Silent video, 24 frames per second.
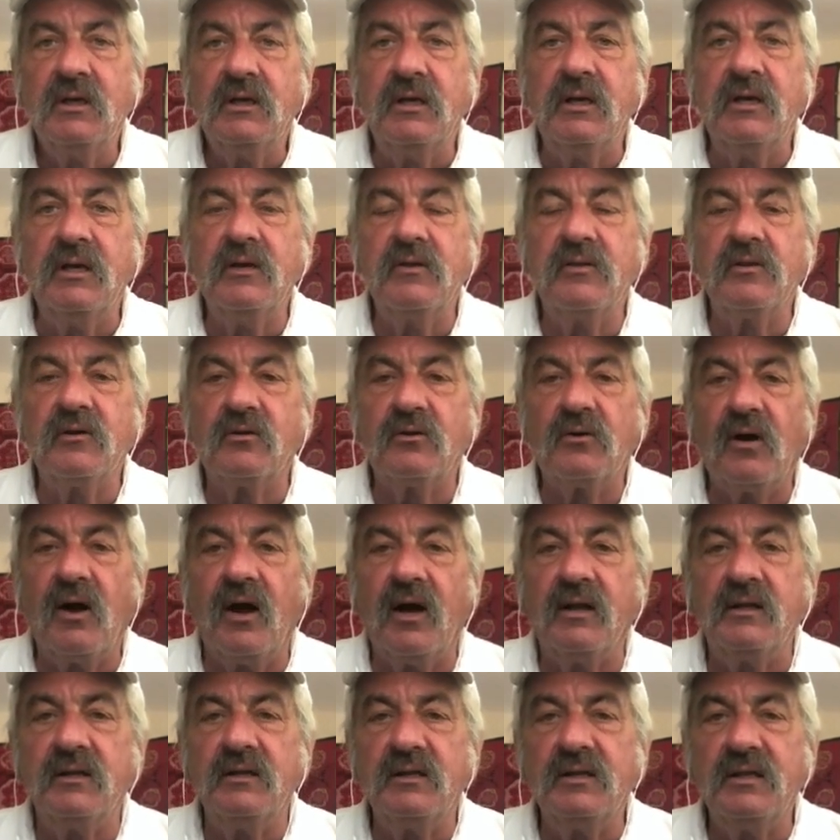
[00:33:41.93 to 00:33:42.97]
either
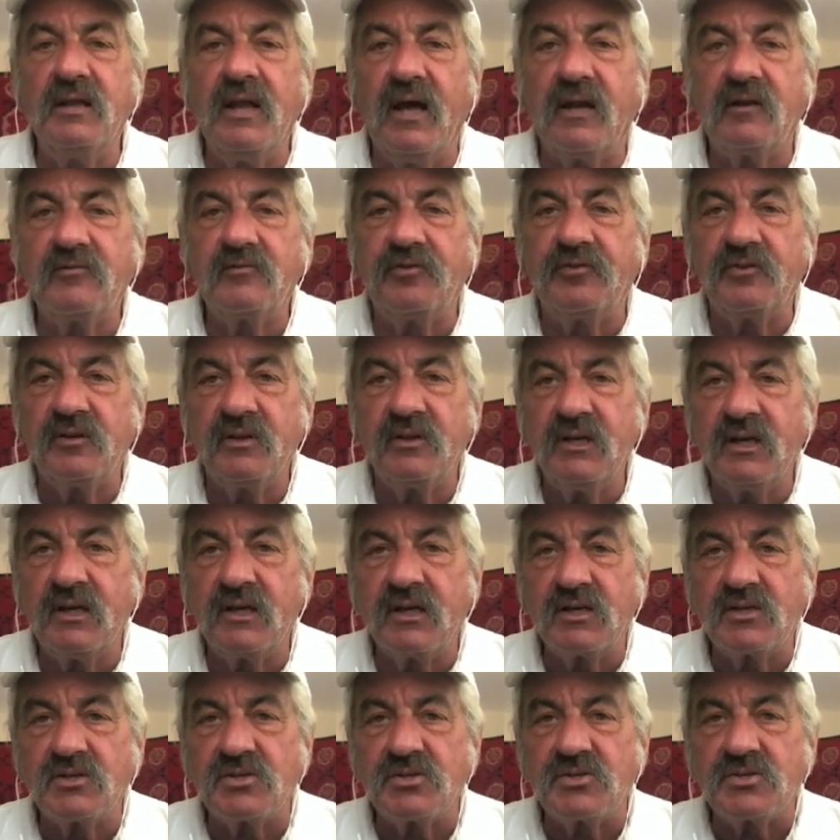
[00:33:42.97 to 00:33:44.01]
on
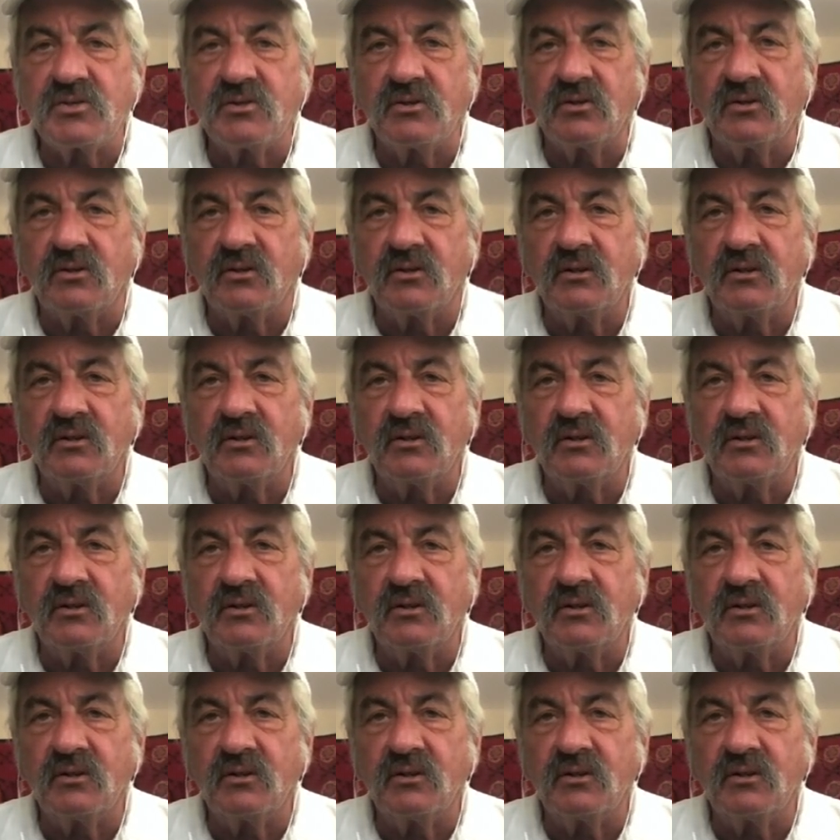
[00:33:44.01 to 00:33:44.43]
Netflix